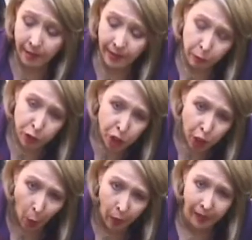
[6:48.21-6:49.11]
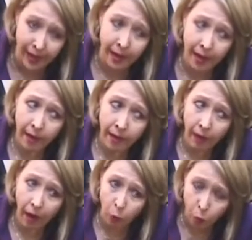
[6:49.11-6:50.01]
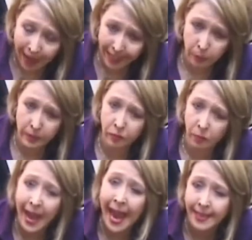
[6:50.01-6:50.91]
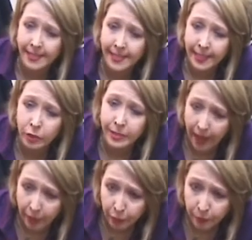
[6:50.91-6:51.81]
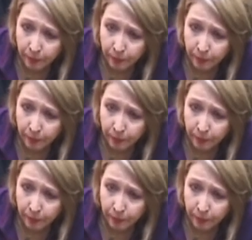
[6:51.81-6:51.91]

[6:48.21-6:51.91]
they were showing me arrangements for my accidental death.